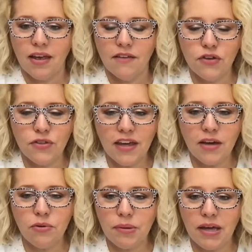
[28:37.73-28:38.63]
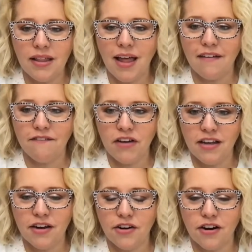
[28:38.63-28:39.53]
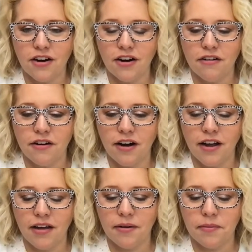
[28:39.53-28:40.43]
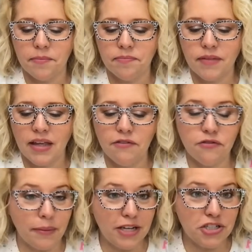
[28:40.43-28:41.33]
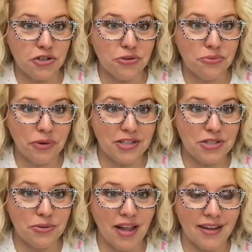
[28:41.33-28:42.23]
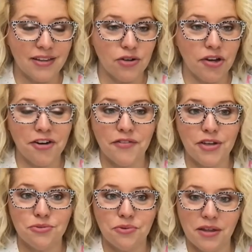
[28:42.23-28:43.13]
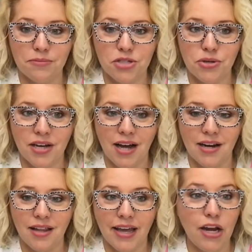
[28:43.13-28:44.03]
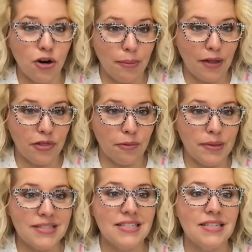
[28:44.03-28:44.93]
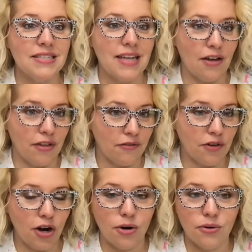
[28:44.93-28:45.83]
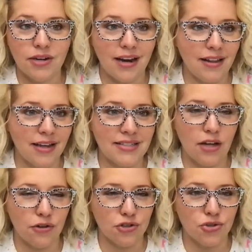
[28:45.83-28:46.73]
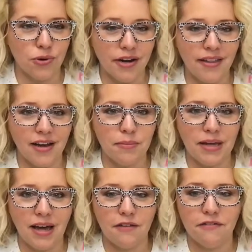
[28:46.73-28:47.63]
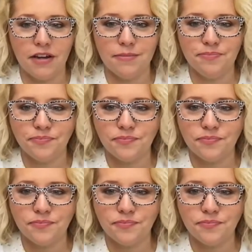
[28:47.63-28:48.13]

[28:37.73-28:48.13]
if you think it would be like fun or, or um, informational. We could do like little interviews with them too to kind of like hear about their business, how they've grown, kind of like tell their story. That could be kind of fun.